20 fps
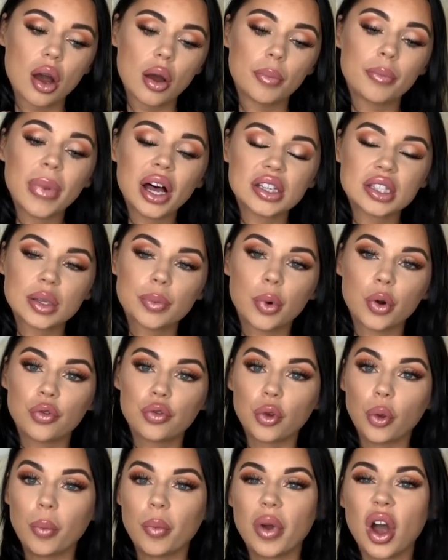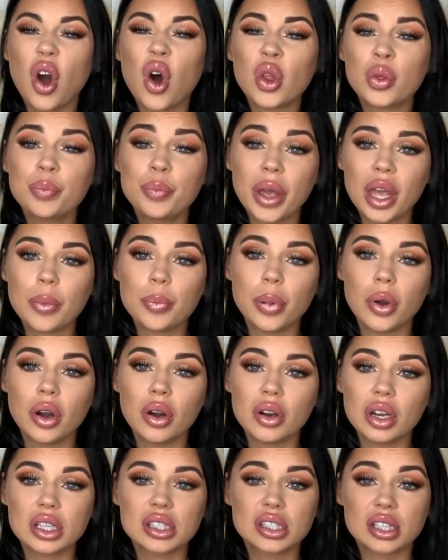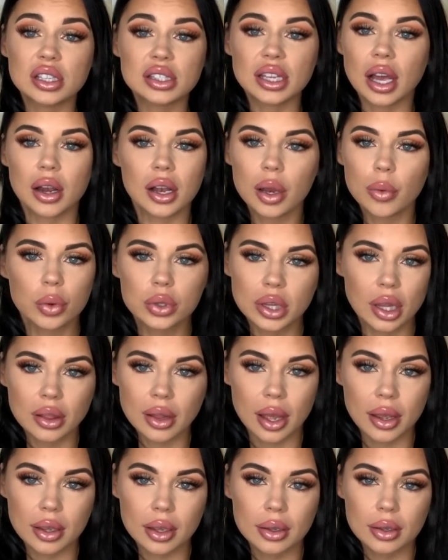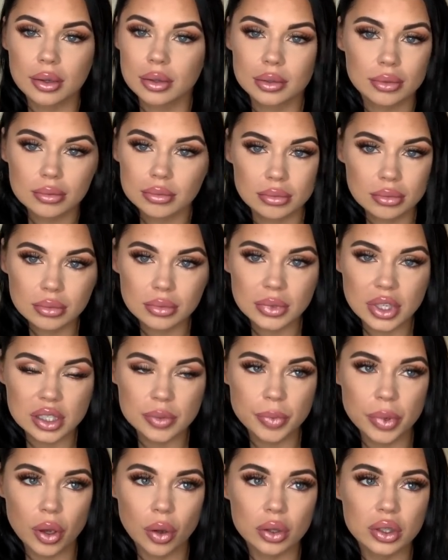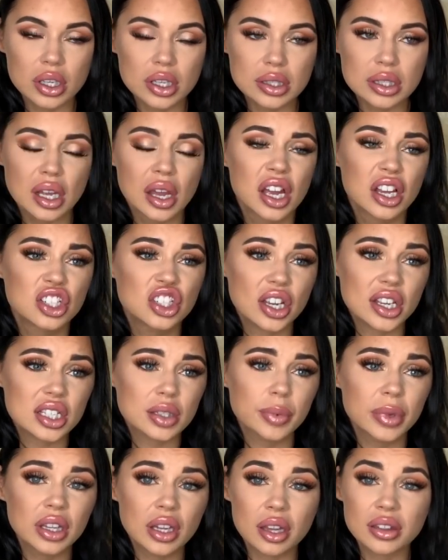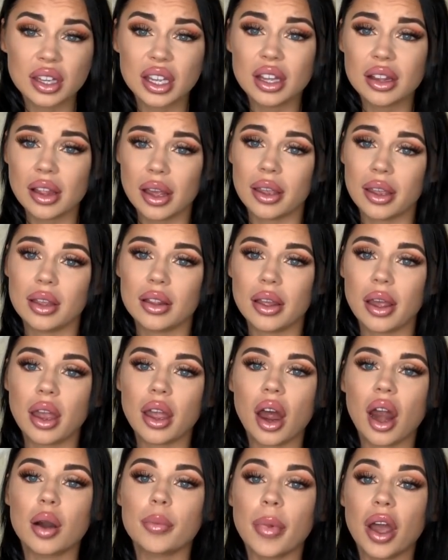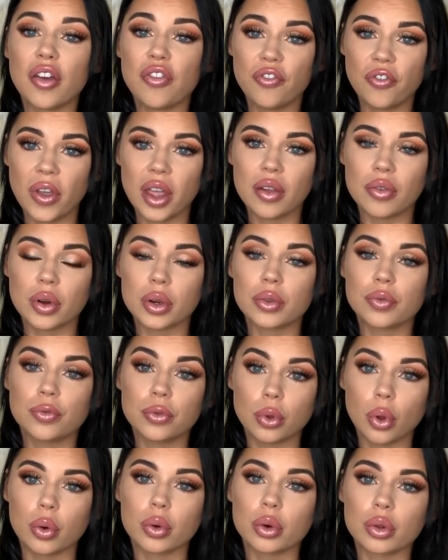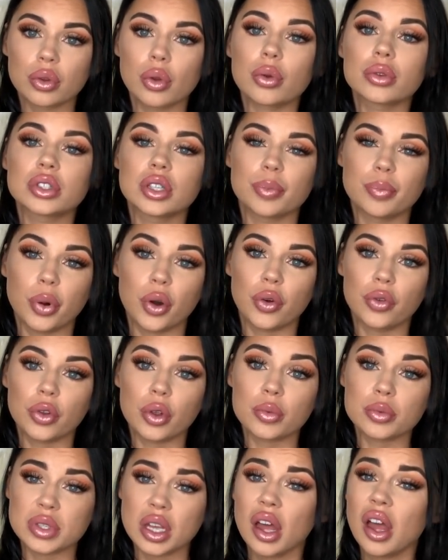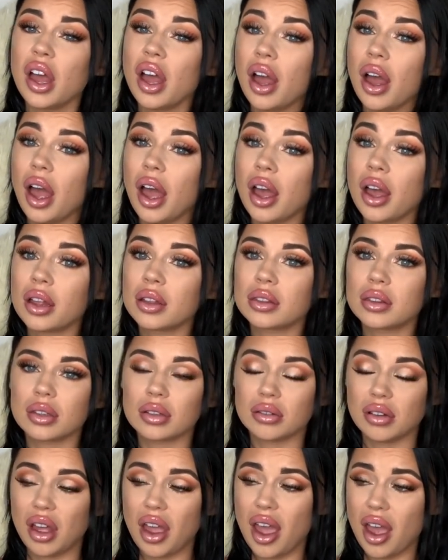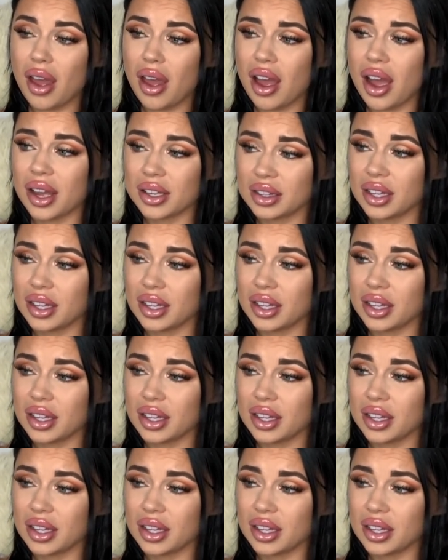musk perfume. On paper, it's exactly what I like. Let's be honest, jasmine and ylang-ylang are my favorite floral notes in perfumes, and I